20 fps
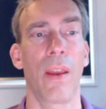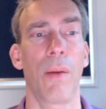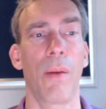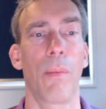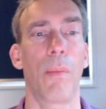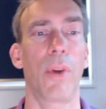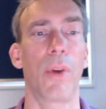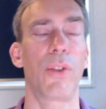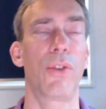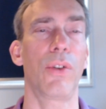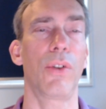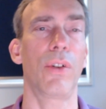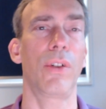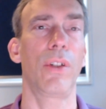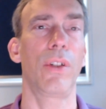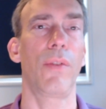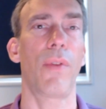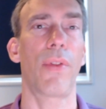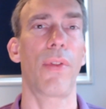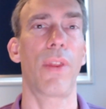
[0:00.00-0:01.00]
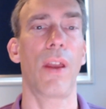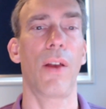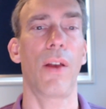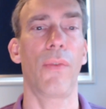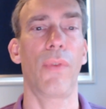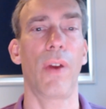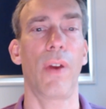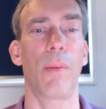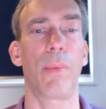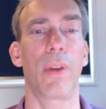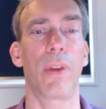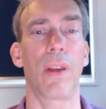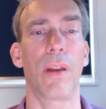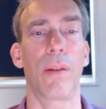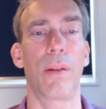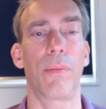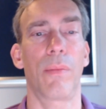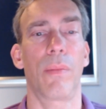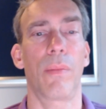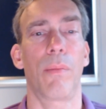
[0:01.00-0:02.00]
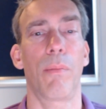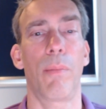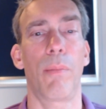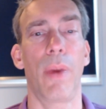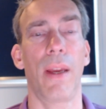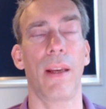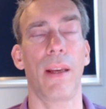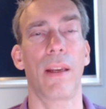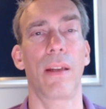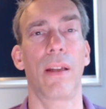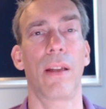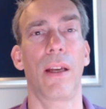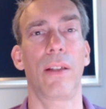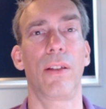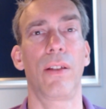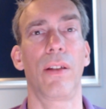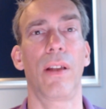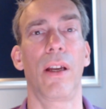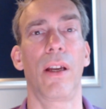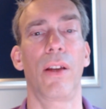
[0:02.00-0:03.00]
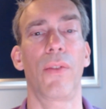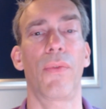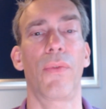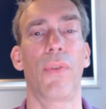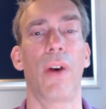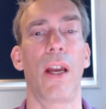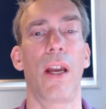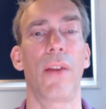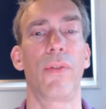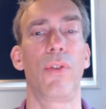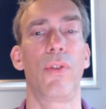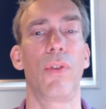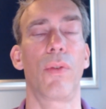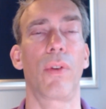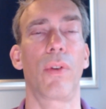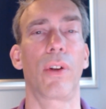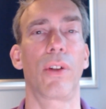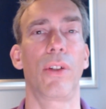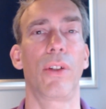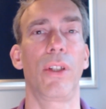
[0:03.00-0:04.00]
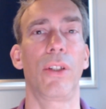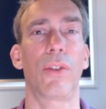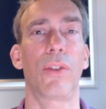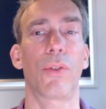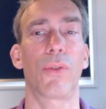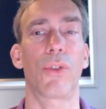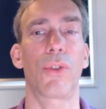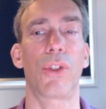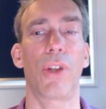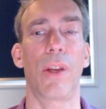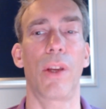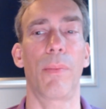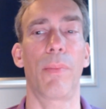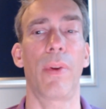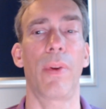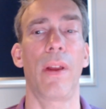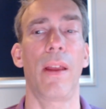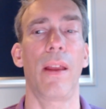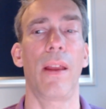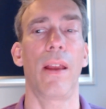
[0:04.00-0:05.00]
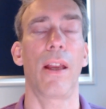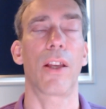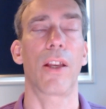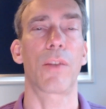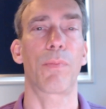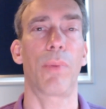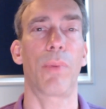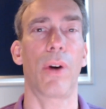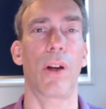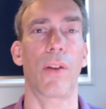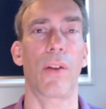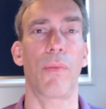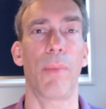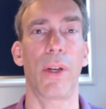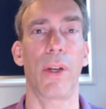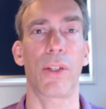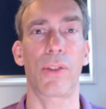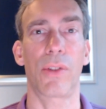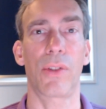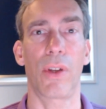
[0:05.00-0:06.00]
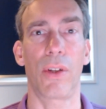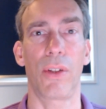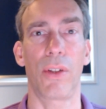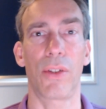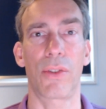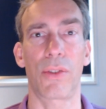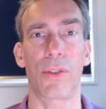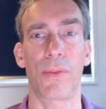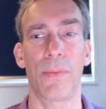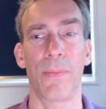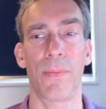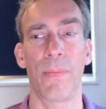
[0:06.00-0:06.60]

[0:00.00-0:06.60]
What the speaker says: My journey with Delphi began back in 1995 during an internship as part of my studies.